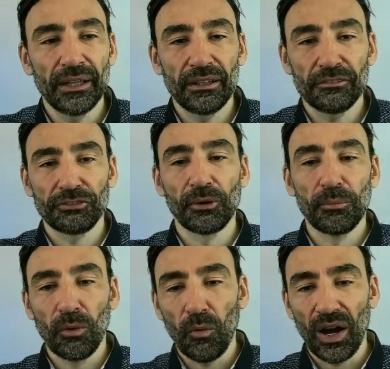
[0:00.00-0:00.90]
from
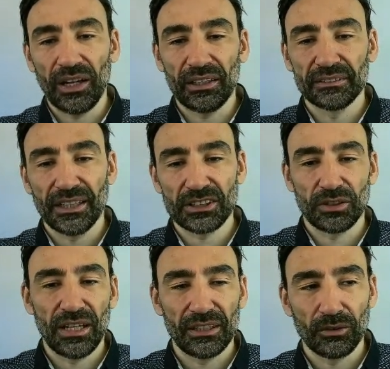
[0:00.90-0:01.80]
one address to
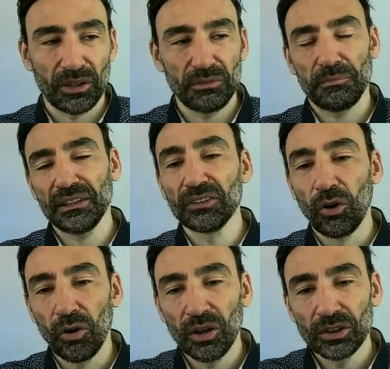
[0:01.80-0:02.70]
another one, but no.